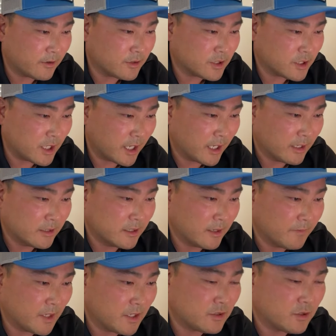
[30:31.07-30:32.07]
changed?
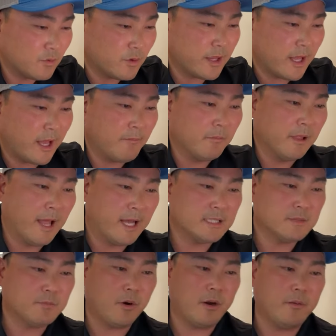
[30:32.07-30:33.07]
I'm not sure what that
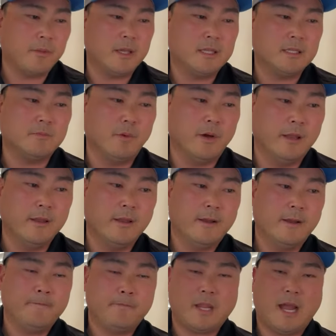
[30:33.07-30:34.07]
last part means, but
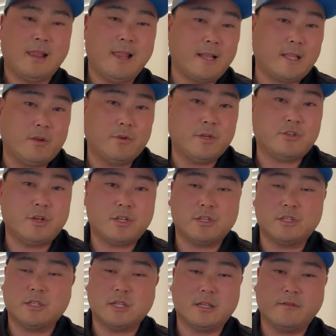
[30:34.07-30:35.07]
I like the
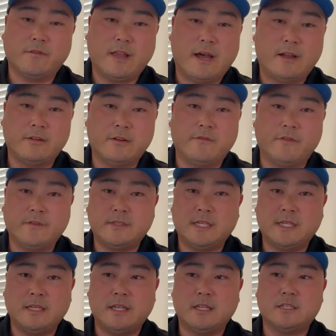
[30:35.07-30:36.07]
restrictions on the flounder,
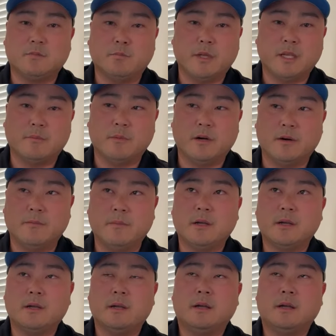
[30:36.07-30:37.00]
15-inch minimum.